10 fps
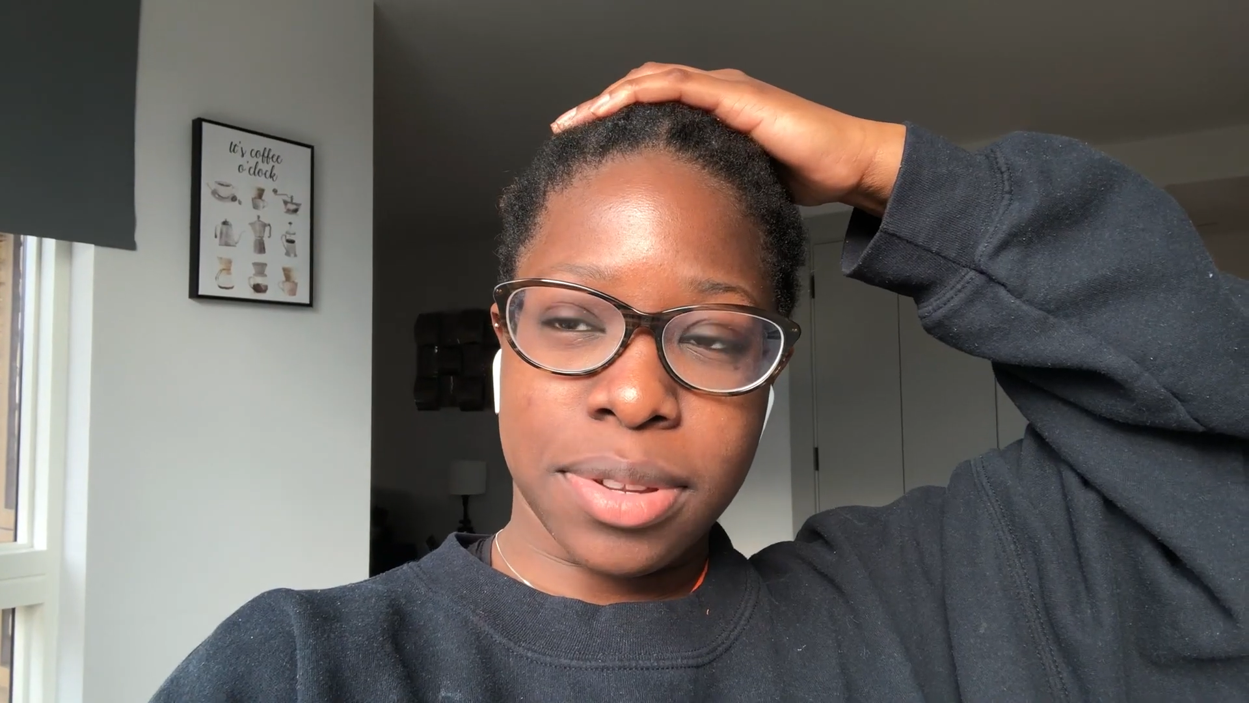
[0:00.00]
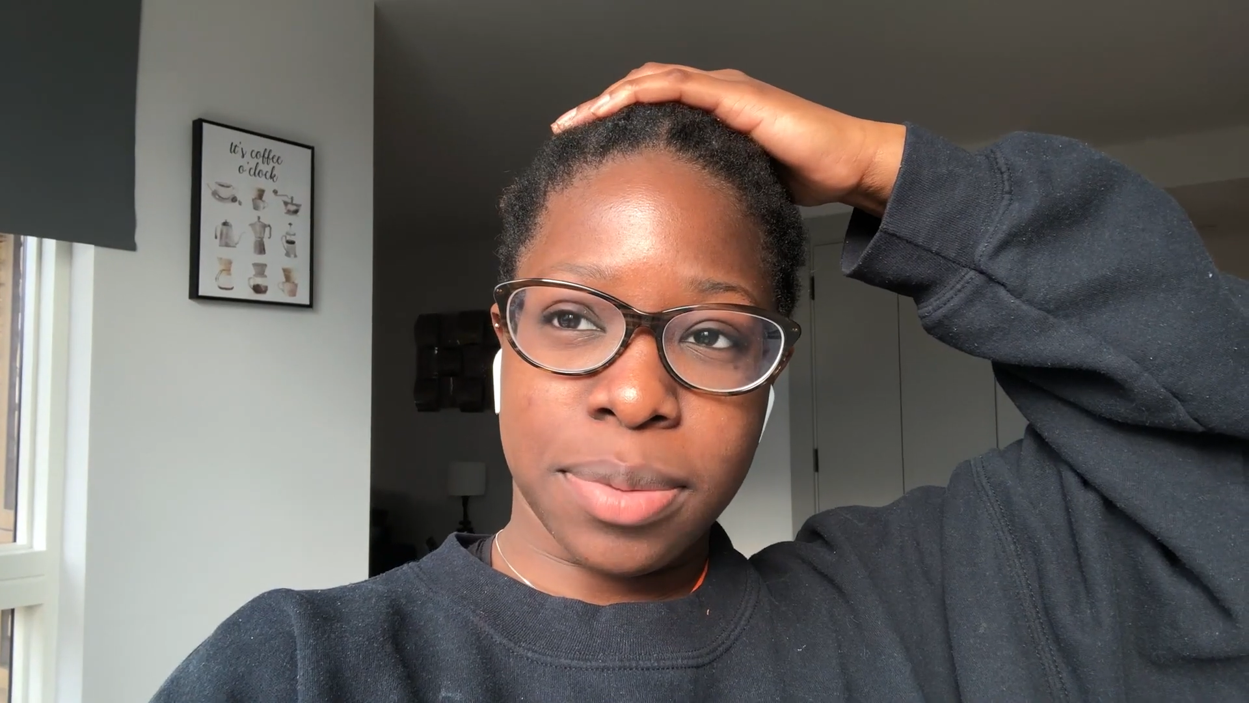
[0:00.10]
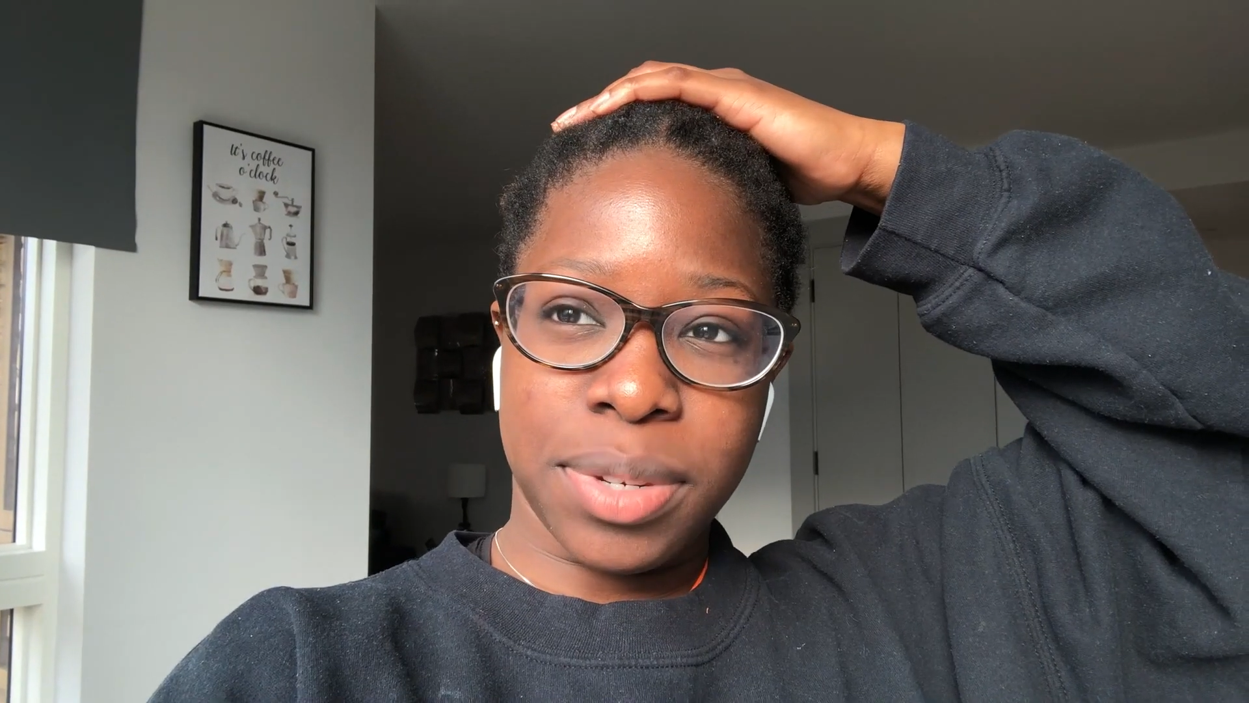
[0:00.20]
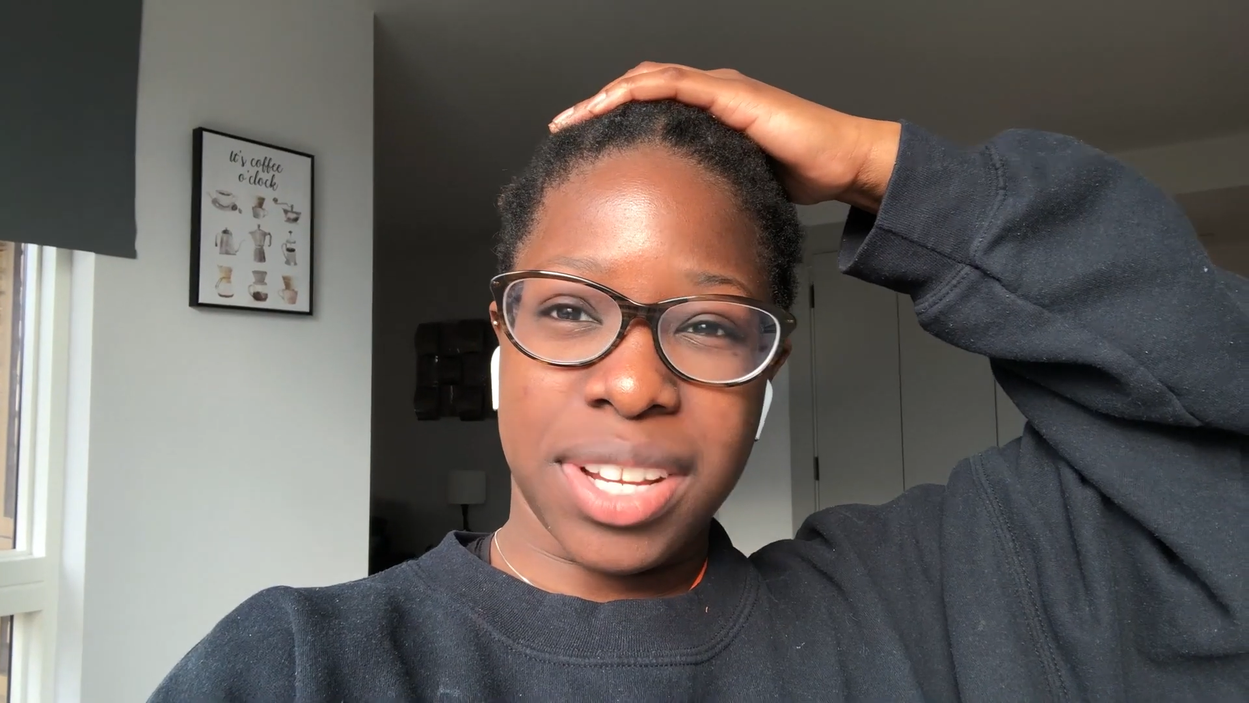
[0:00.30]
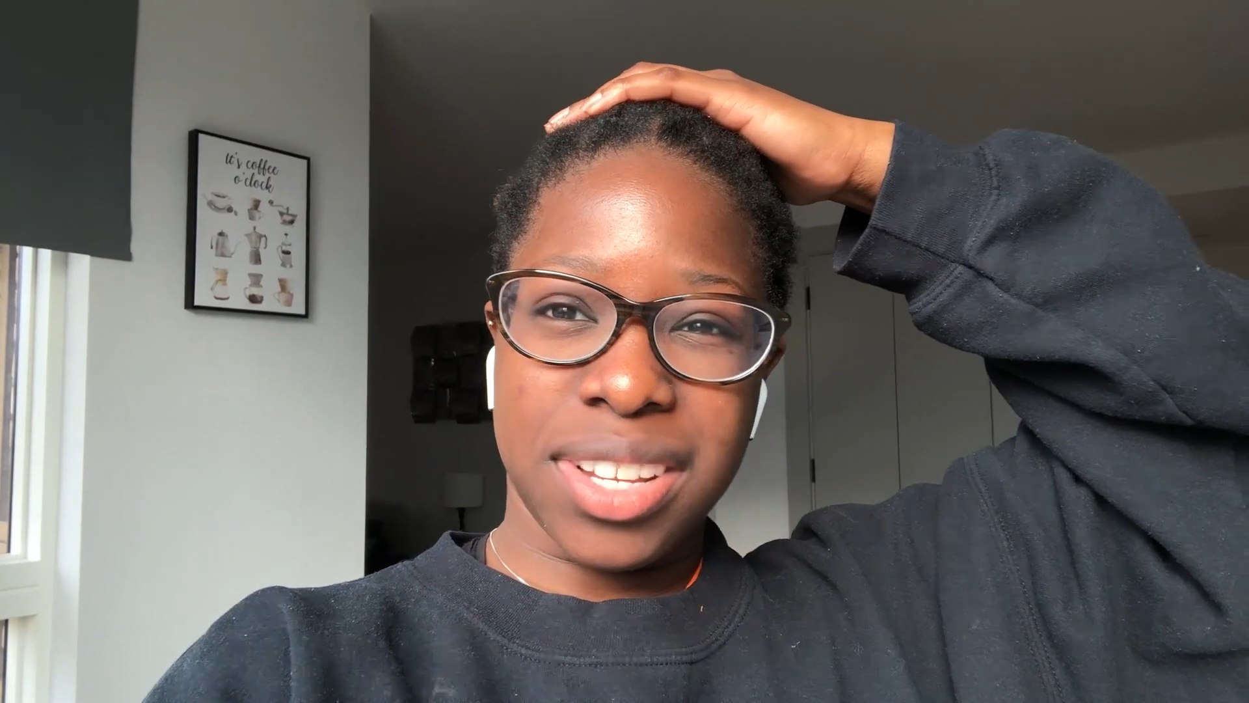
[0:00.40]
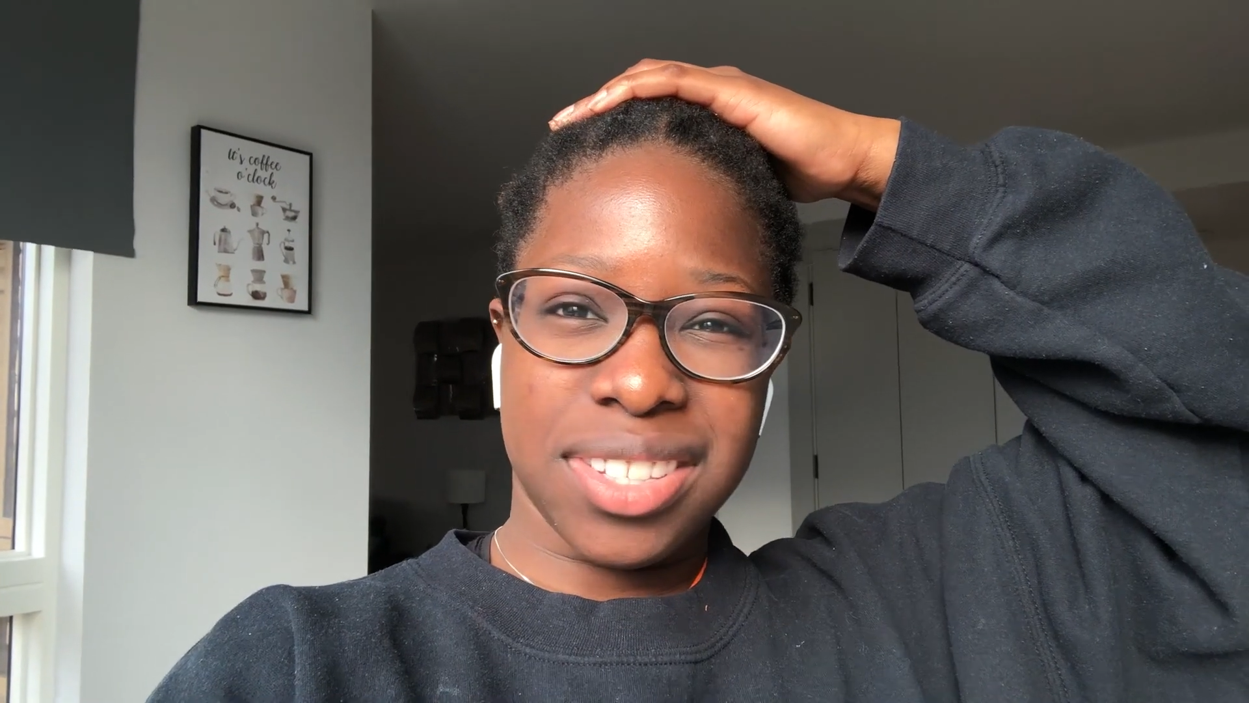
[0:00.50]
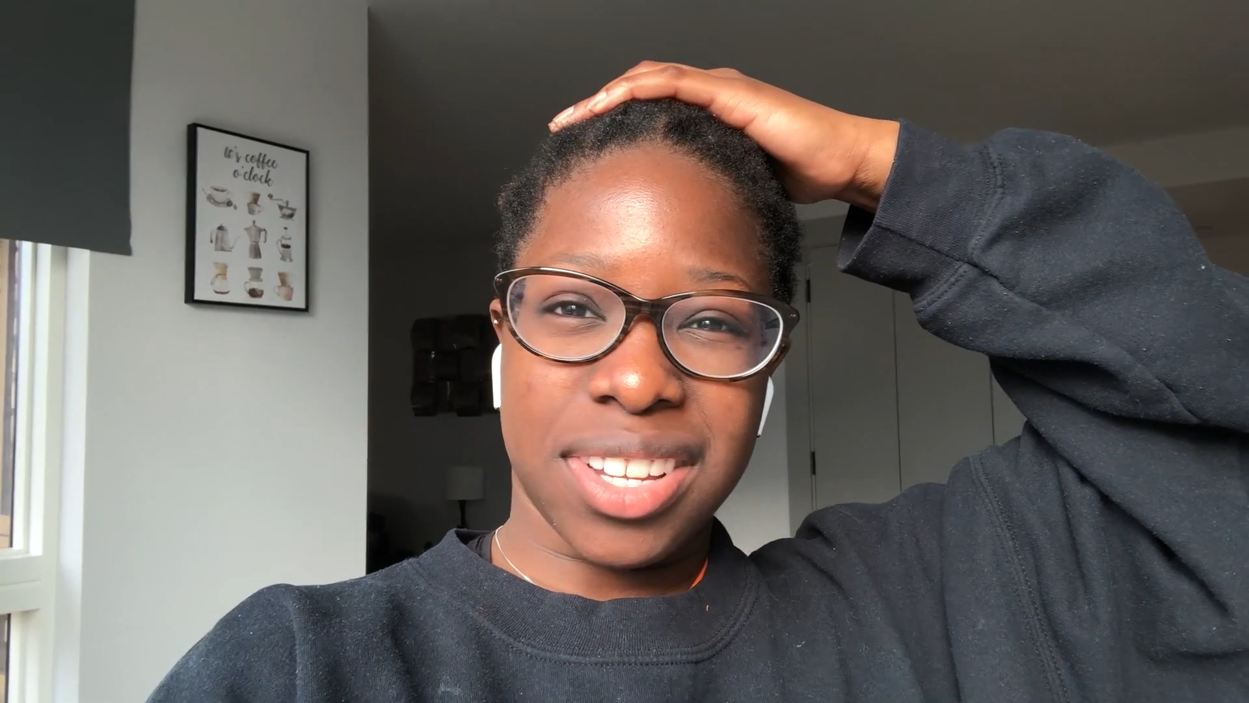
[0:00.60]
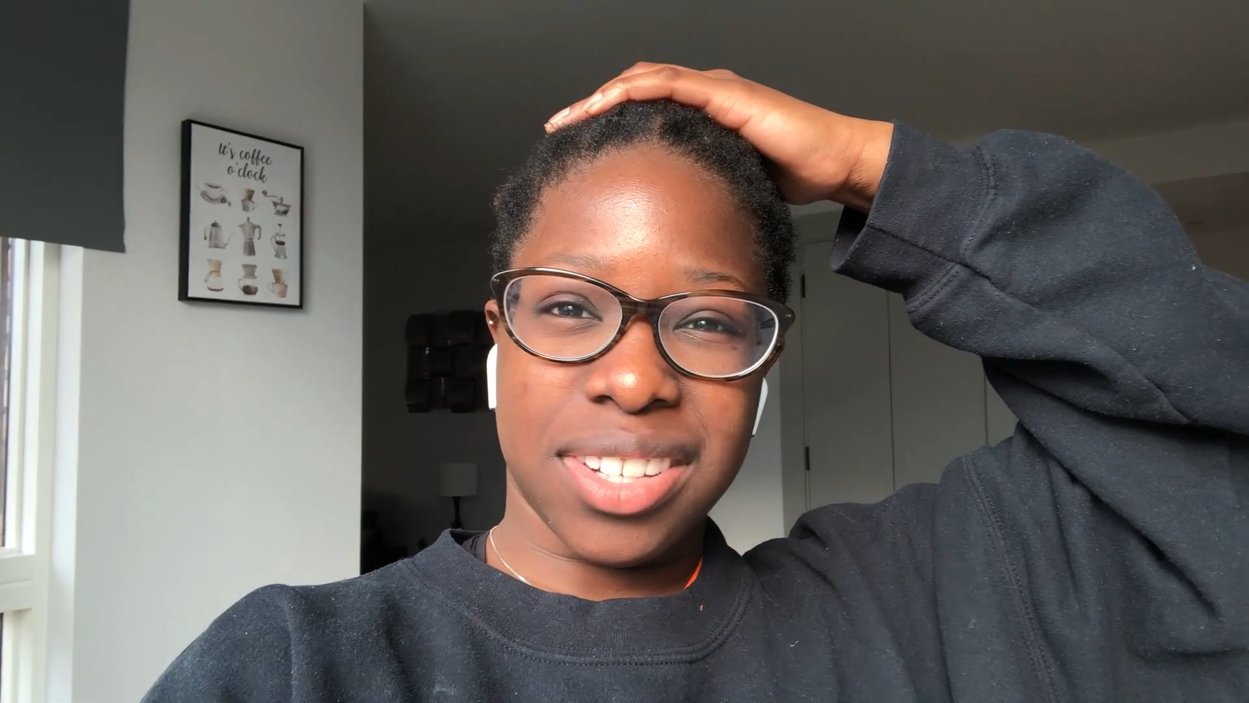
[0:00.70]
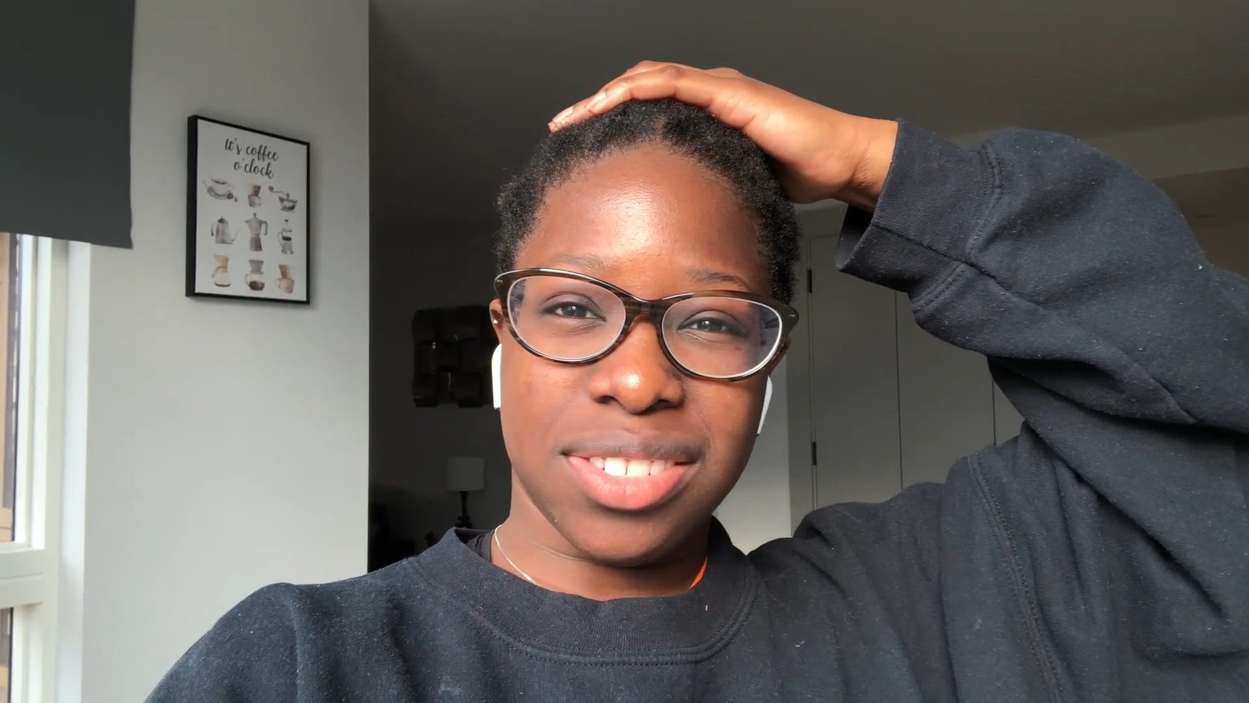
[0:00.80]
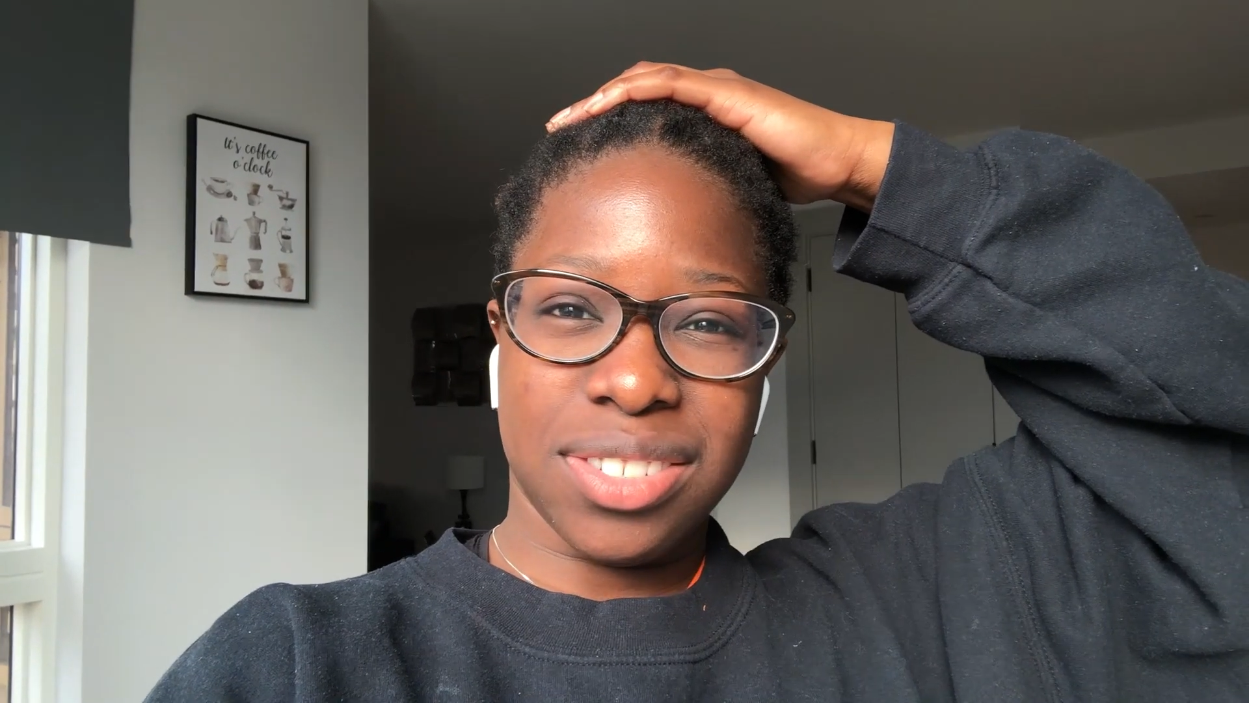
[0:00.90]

updates and